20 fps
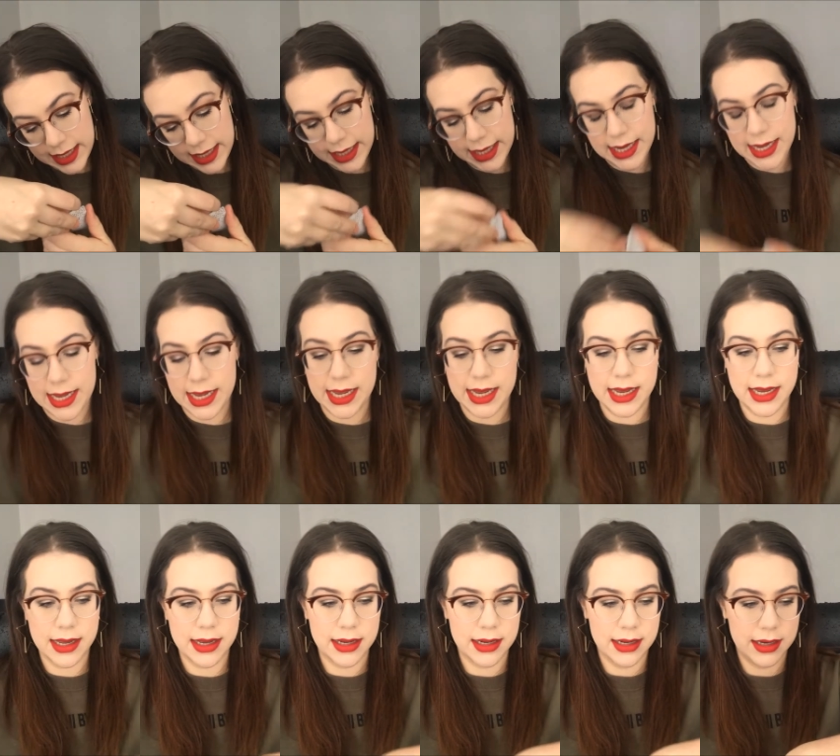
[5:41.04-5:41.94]

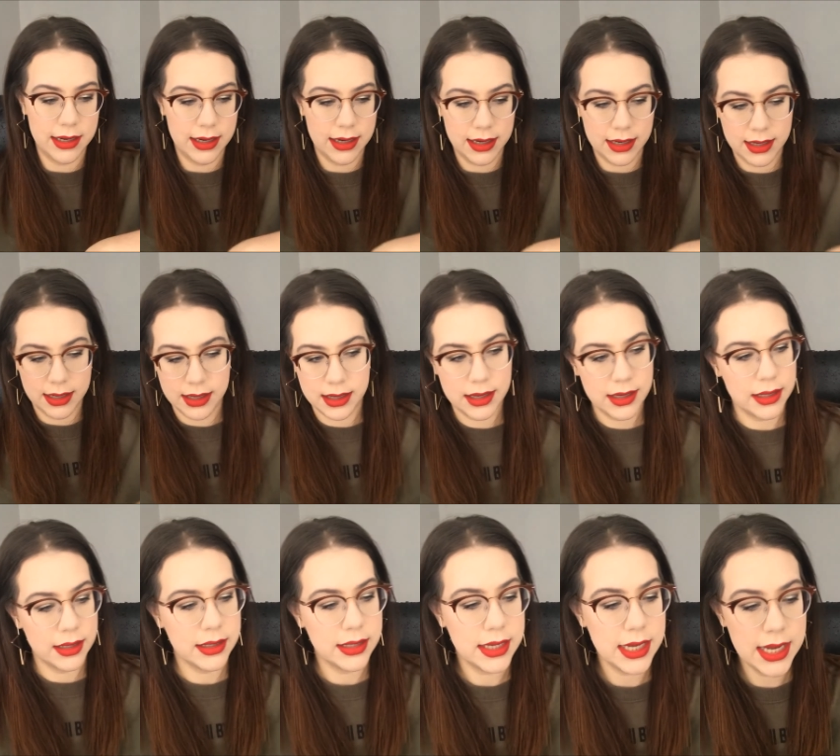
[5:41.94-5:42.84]
Tiki.
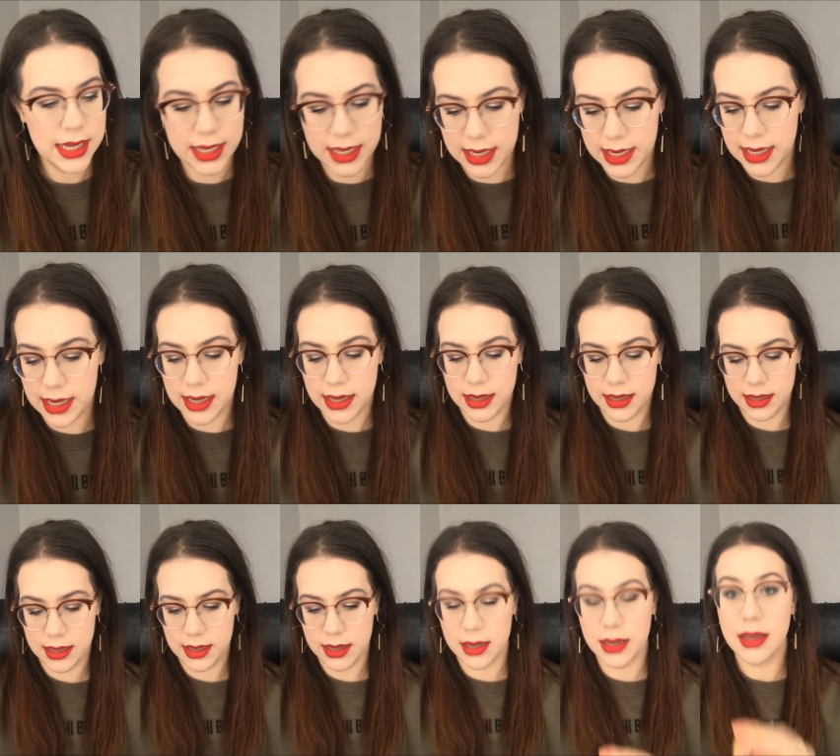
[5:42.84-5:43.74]
Tiki.
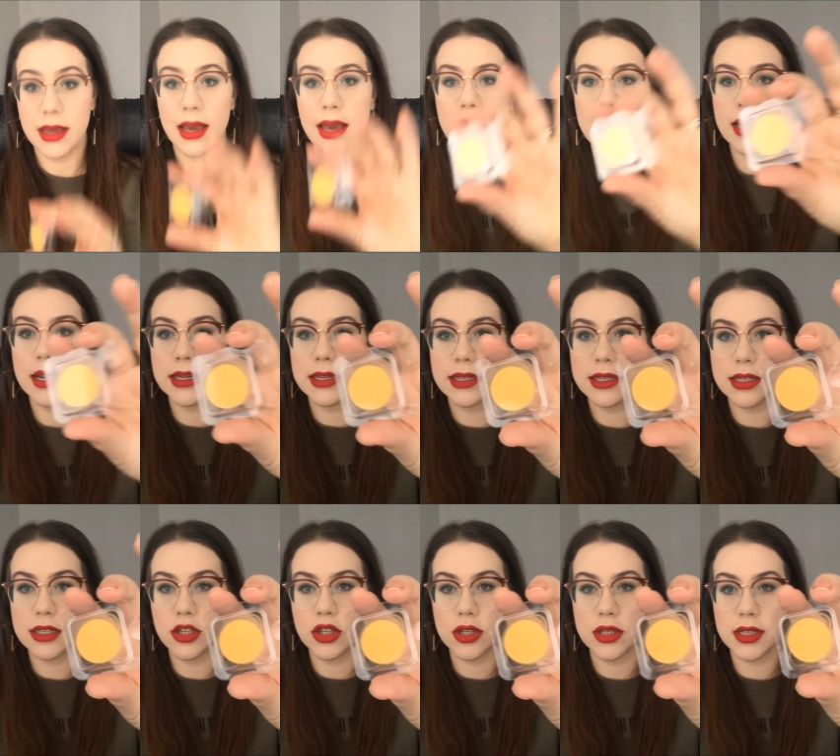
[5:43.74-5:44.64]
And
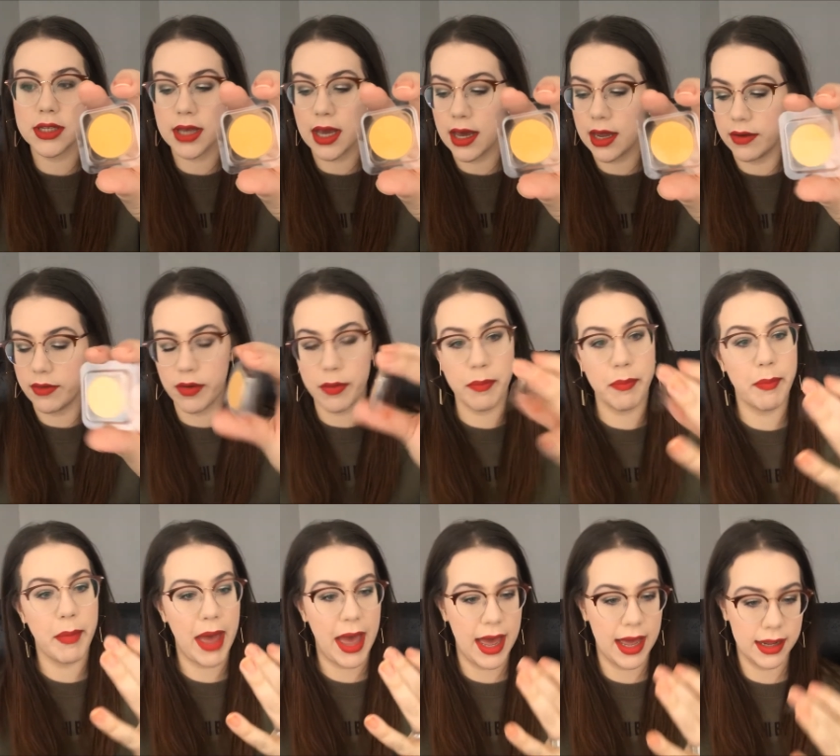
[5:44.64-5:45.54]
it's just kind of a
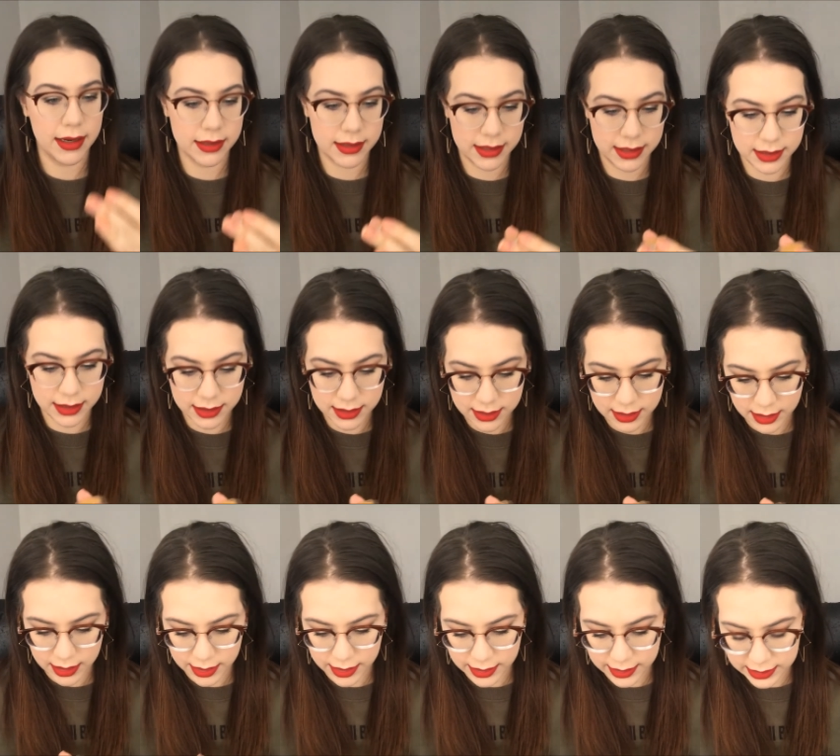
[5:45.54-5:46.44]
matte,
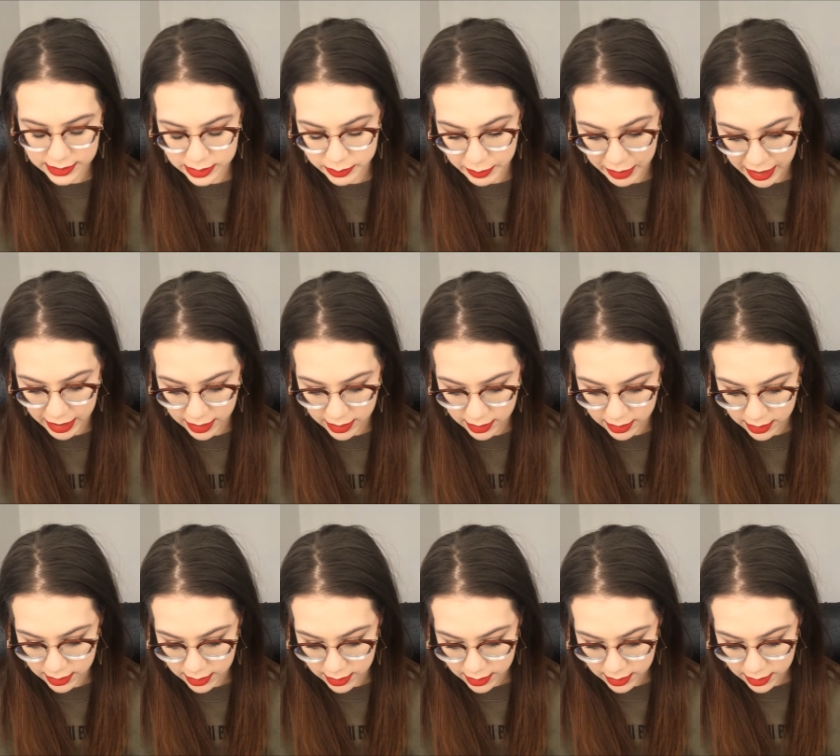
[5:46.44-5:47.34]
I think it's matte,
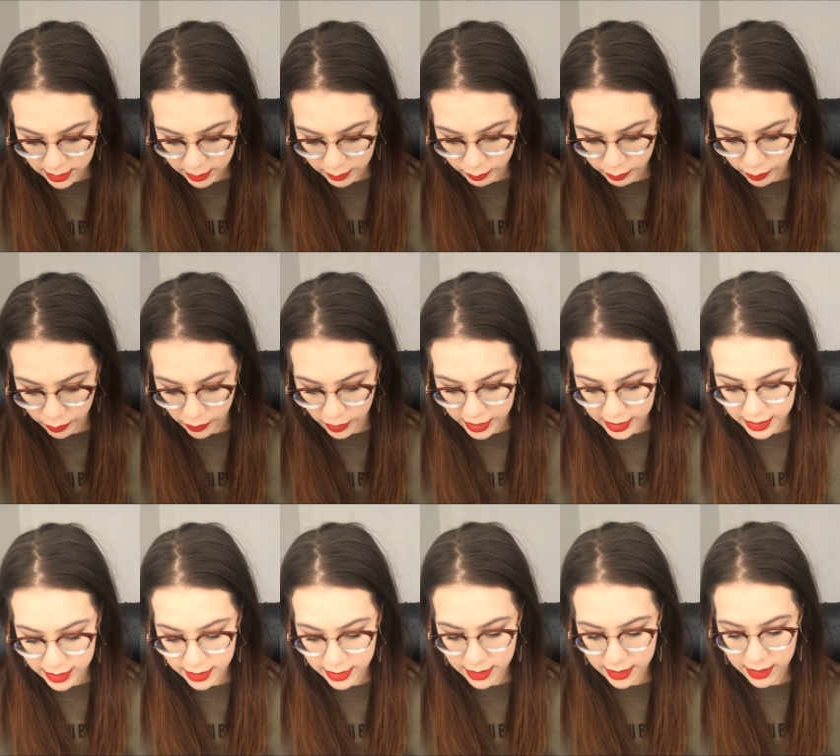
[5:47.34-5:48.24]

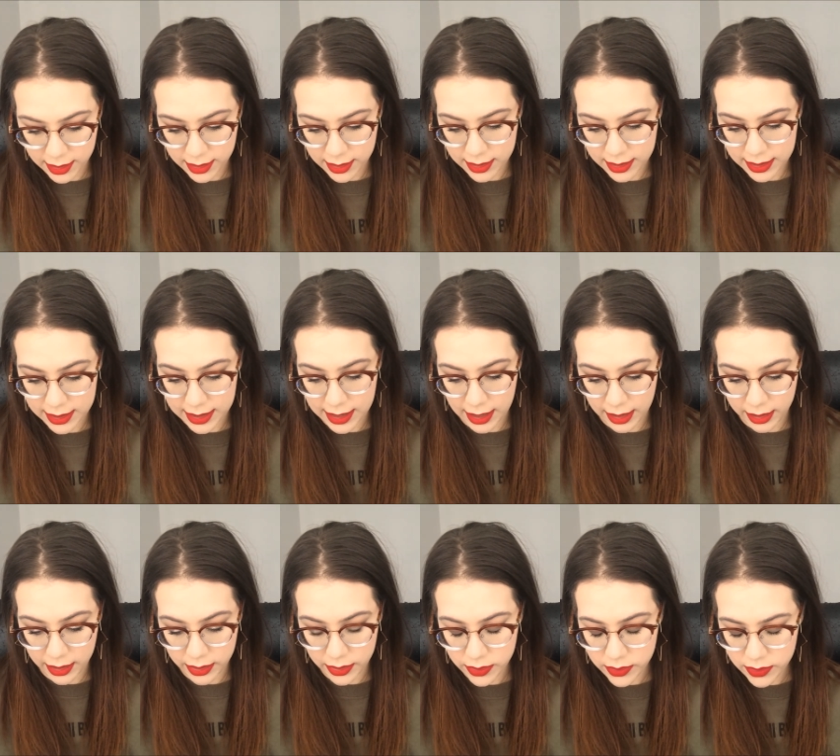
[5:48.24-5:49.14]
bright
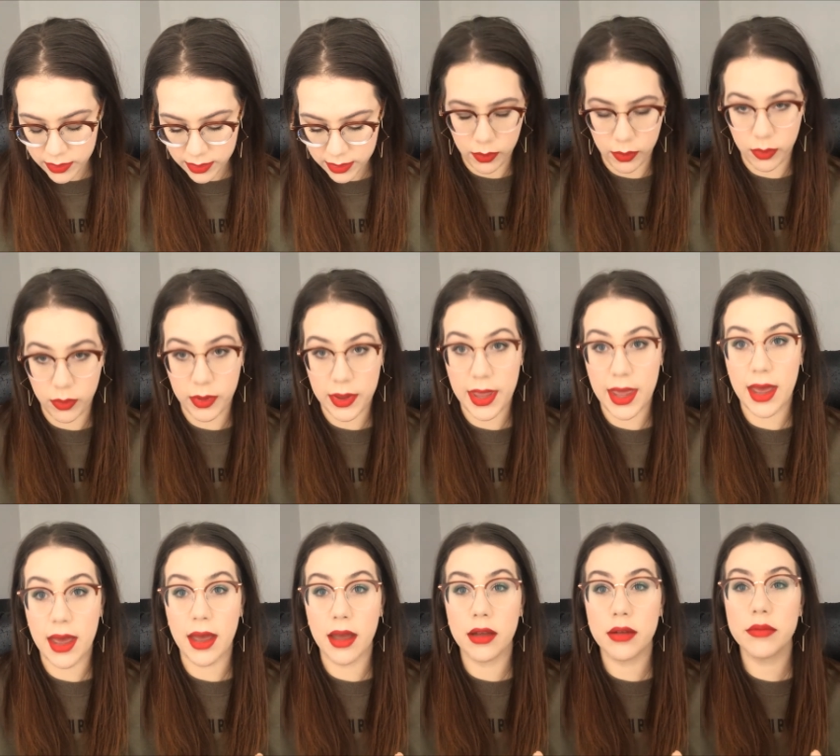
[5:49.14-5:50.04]
yellow. Oh
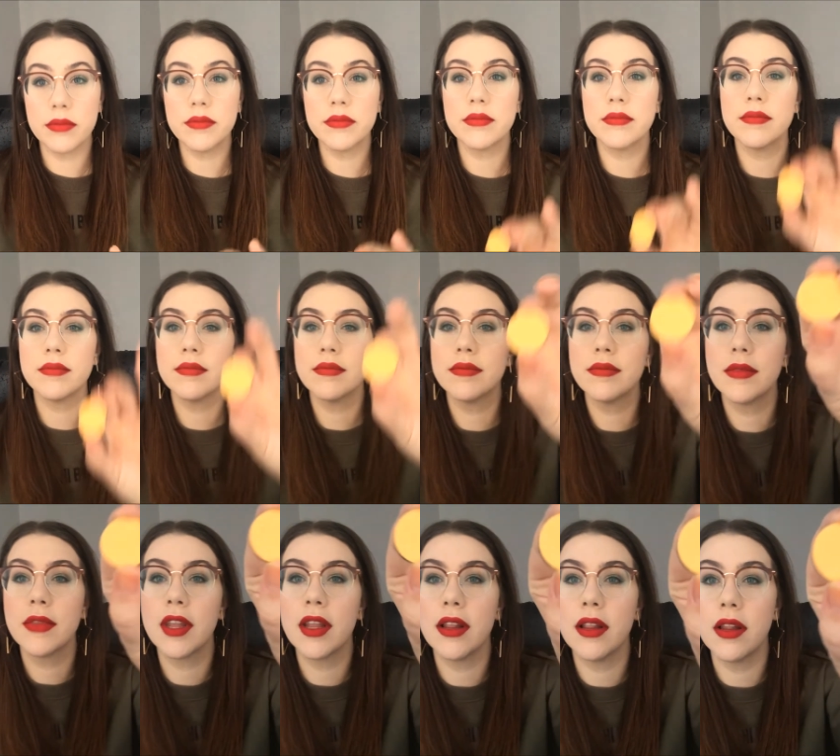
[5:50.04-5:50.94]
yeah,
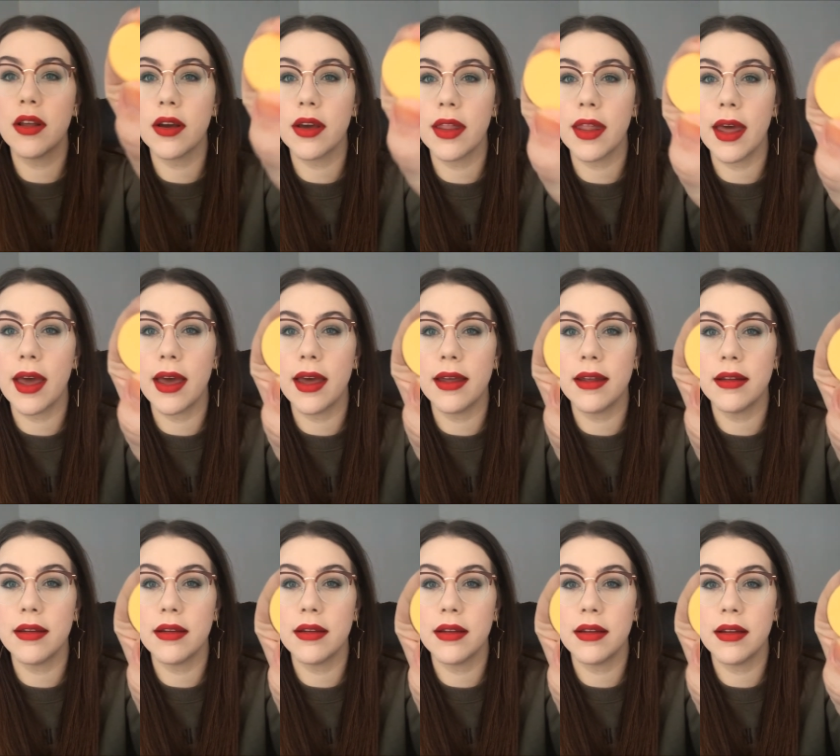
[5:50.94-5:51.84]
look at
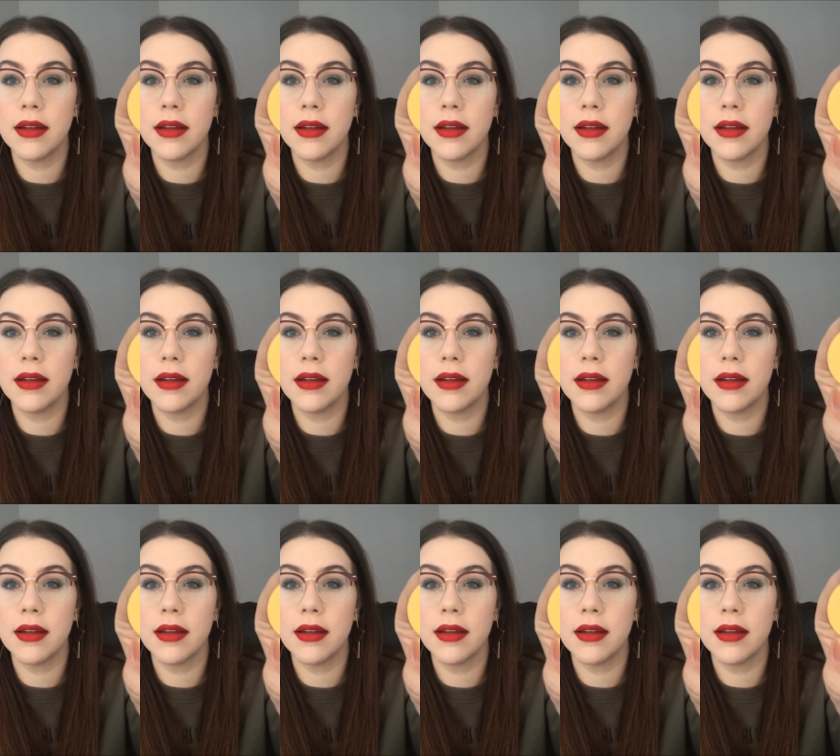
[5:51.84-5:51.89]
that.